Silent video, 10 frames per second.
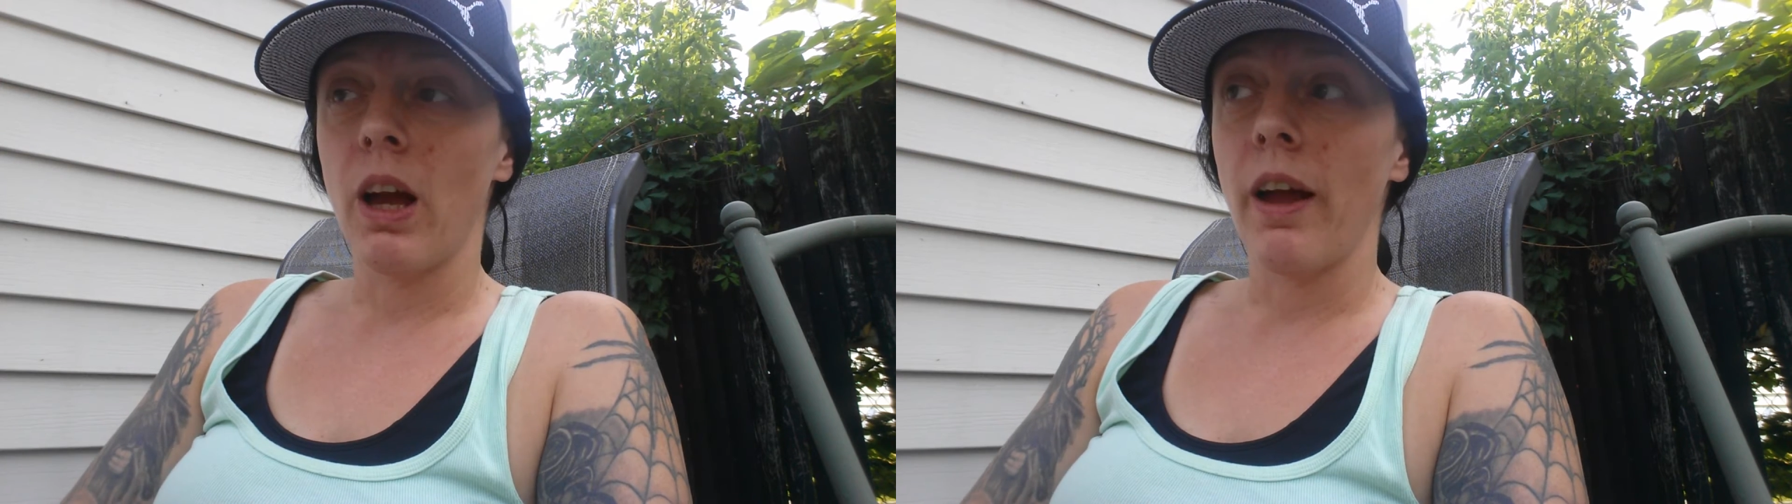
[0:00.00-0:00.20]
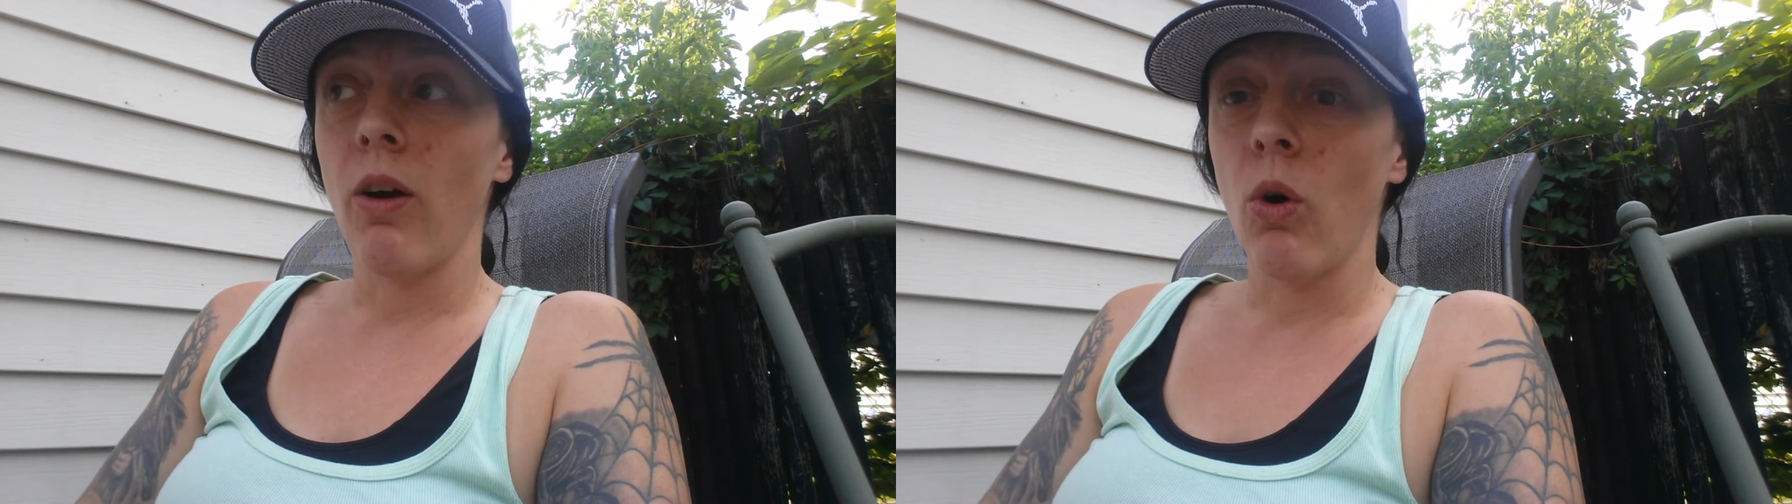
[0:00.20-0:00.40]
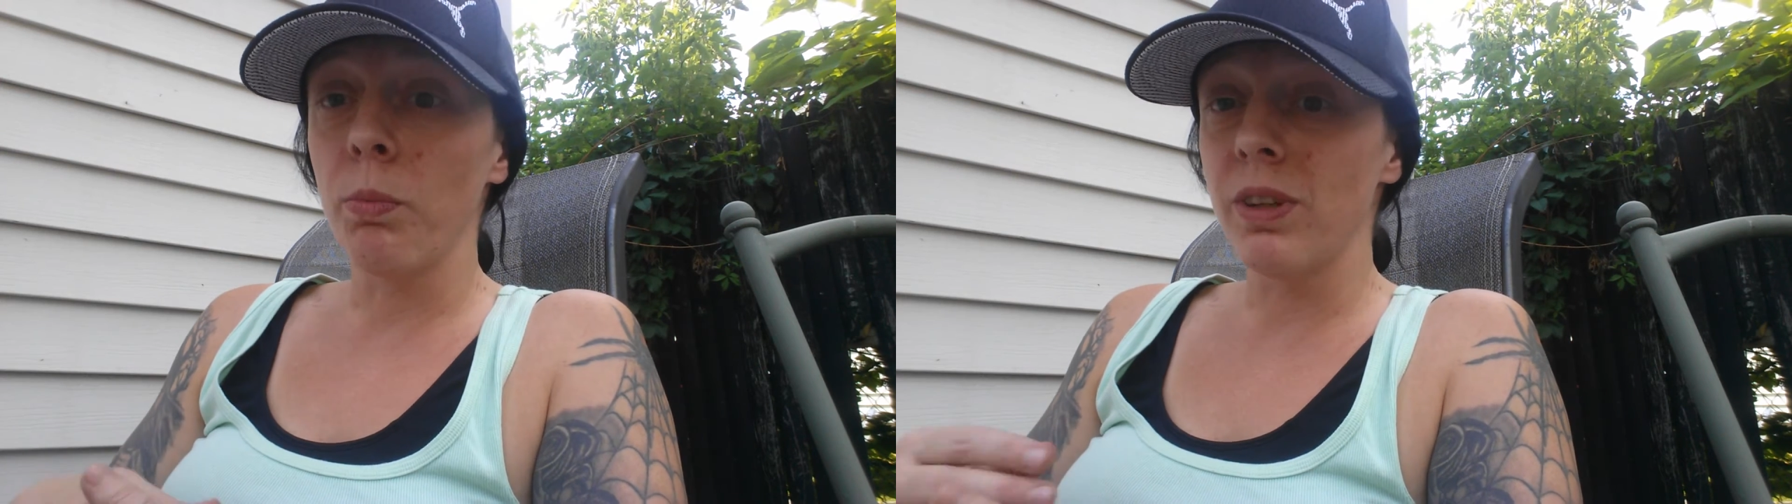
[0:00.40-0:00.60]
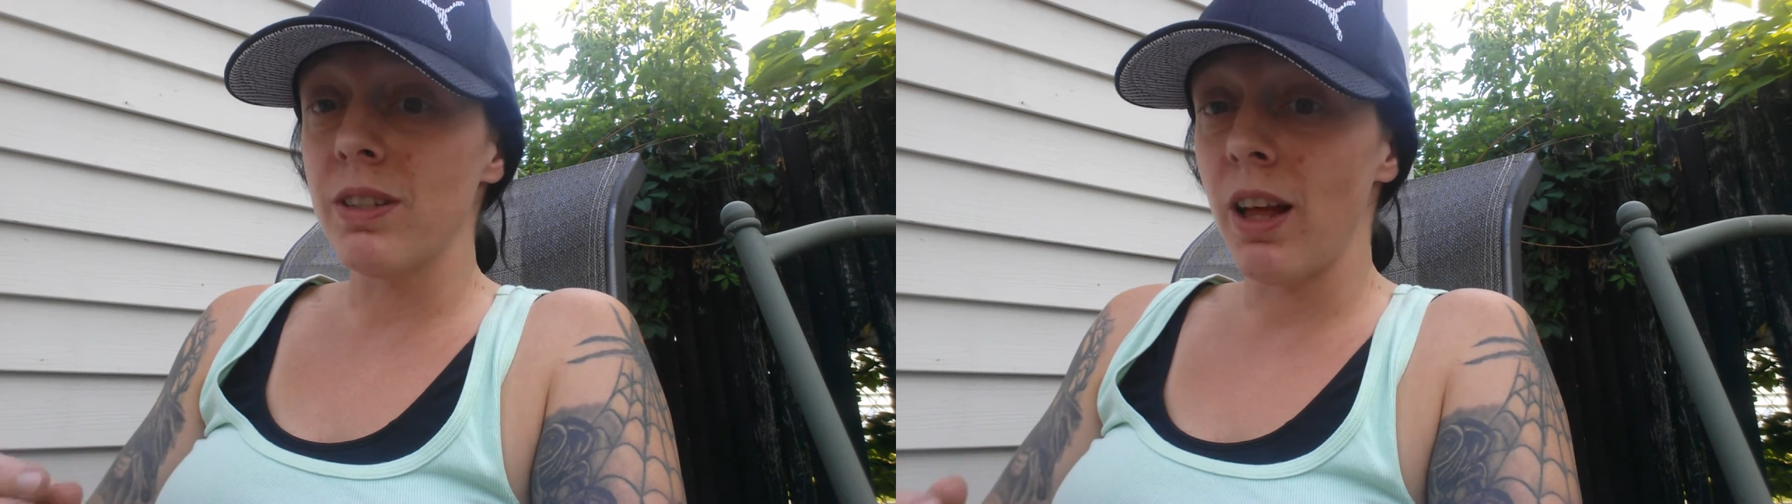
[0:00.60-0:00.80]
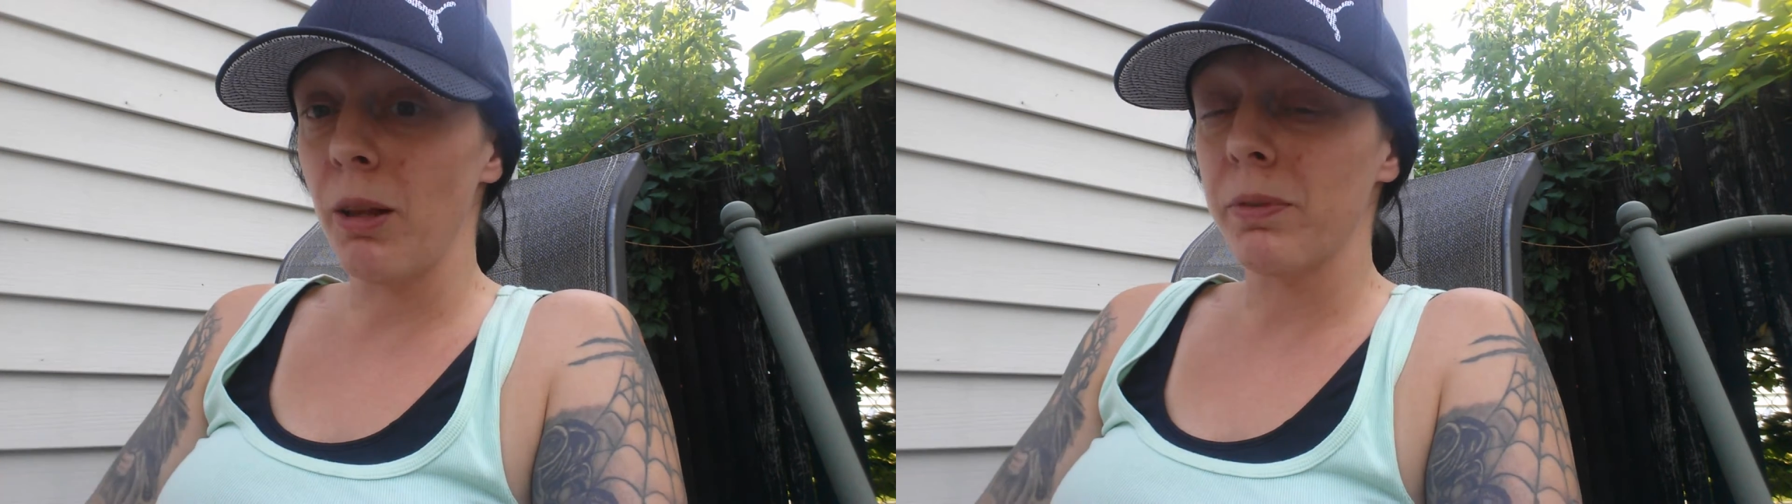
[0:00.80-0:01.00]
i hope
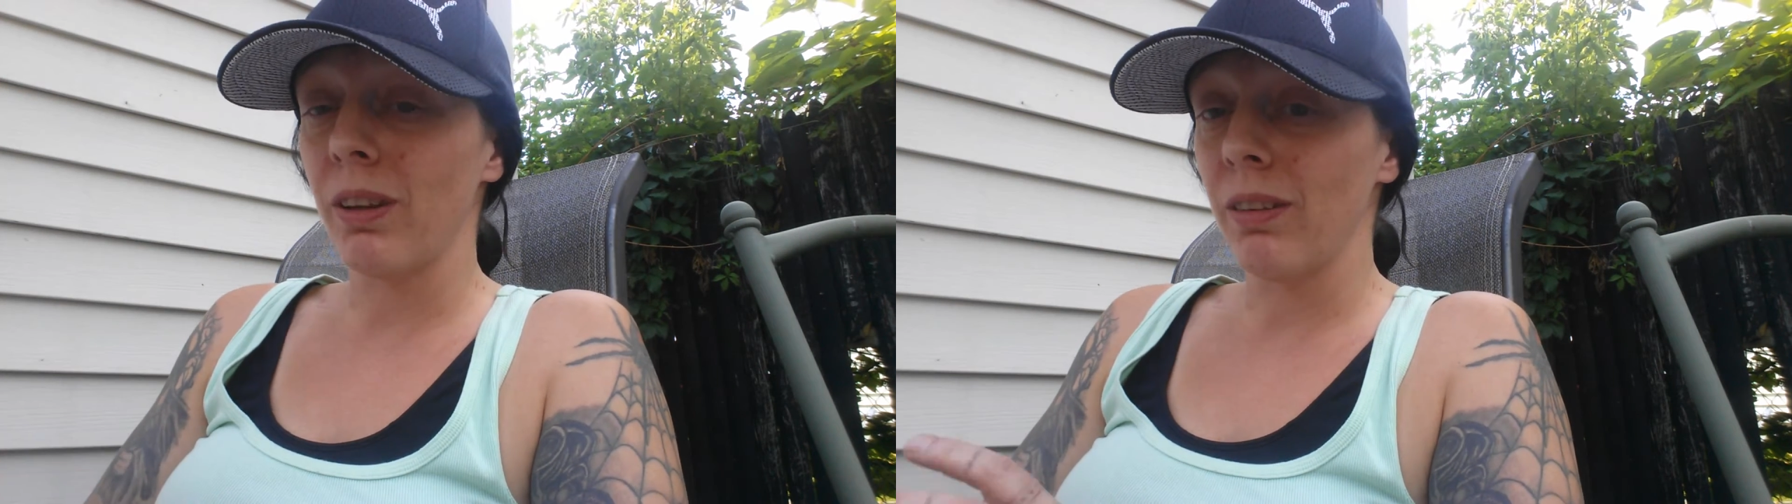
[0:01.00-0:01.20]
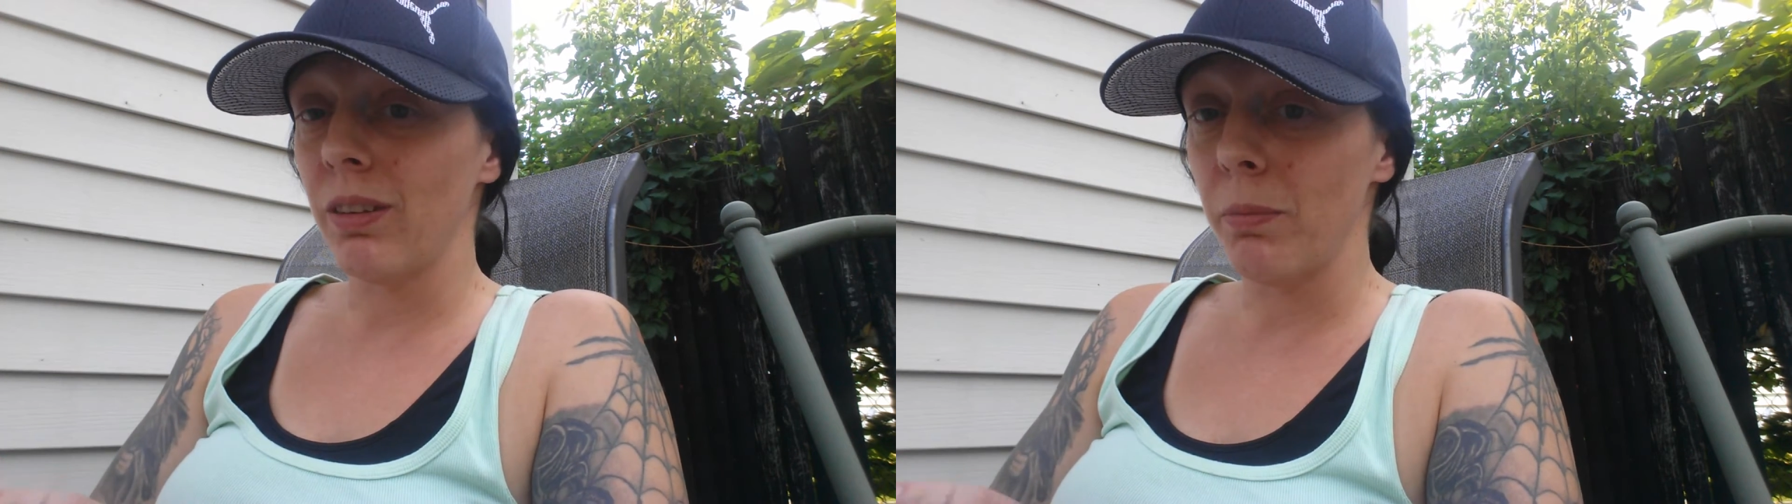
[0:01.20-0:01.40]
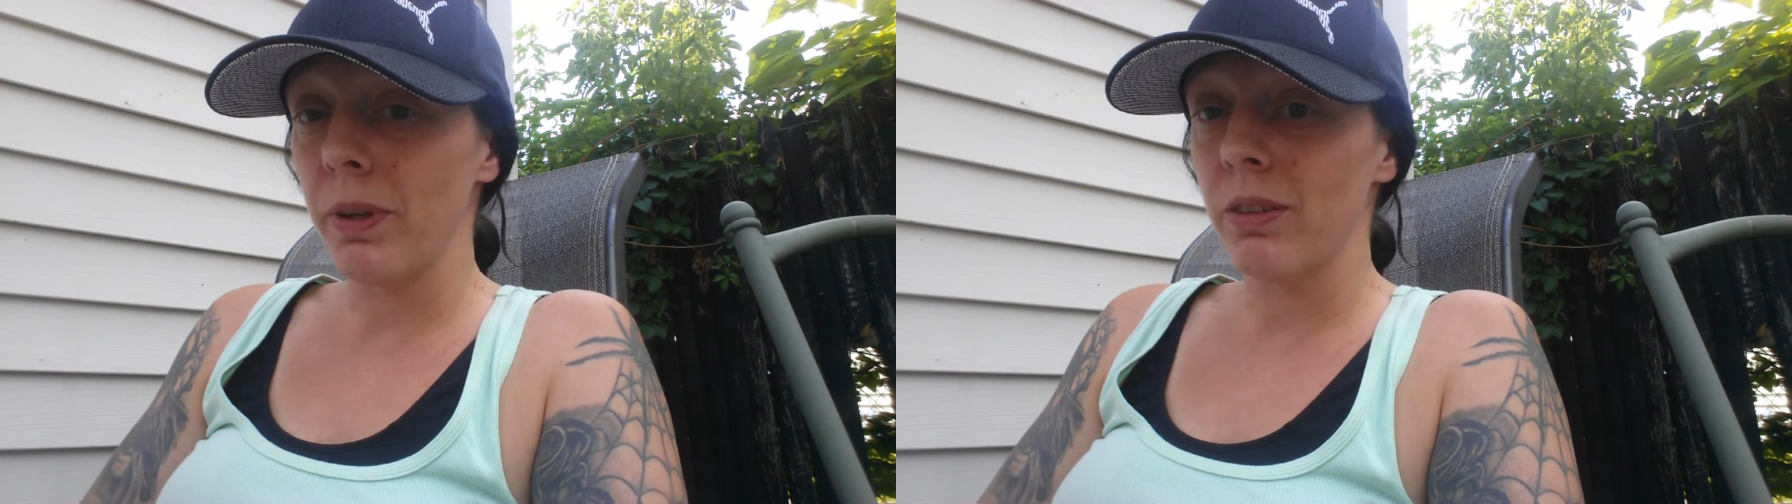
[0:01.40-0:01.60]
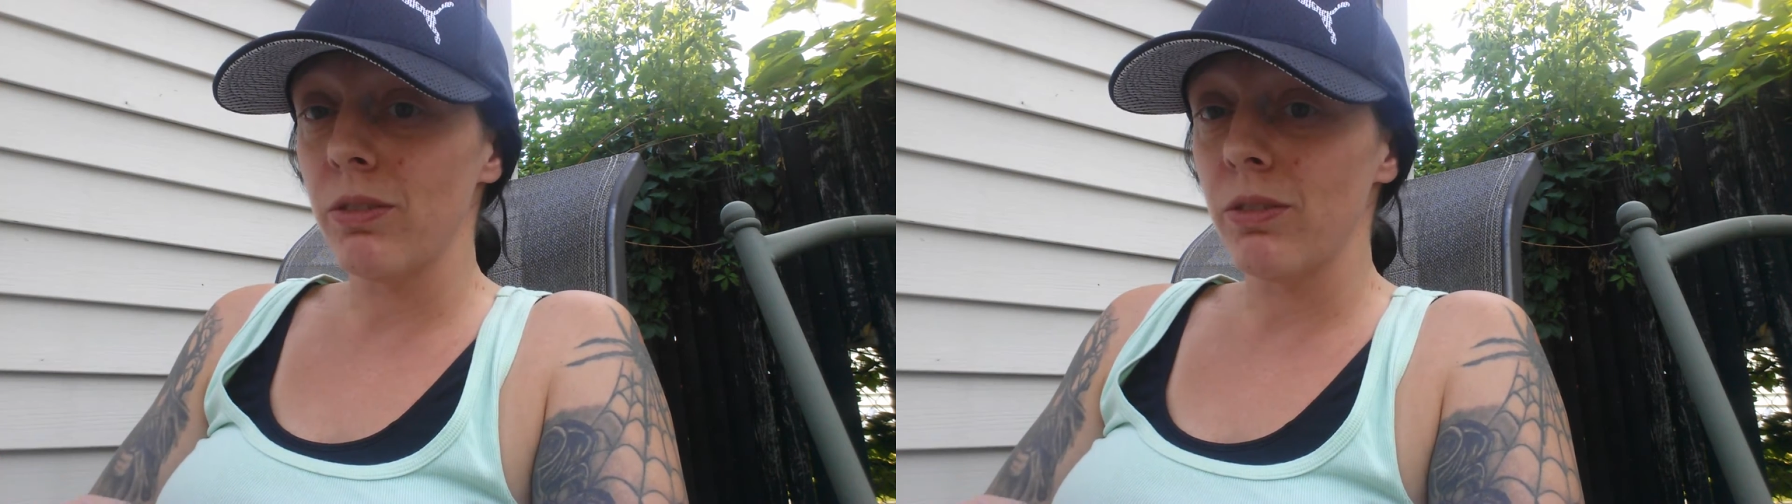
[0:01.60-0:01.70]
this helped a little bit